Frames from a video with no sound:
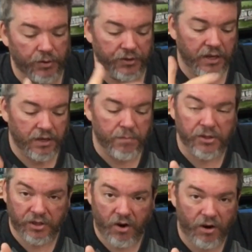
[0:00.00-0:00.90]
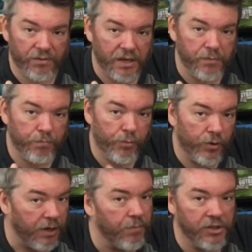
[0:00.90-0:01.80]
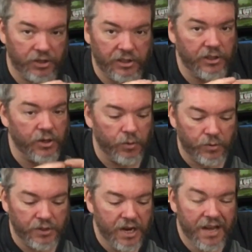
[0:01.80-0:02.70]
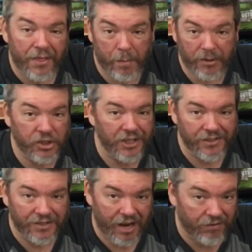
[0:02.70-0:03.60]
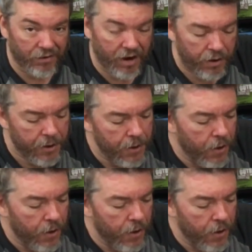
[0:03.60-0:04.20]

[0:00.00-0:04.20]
Once they commission art, they pretty much use the bejesus out of it, right?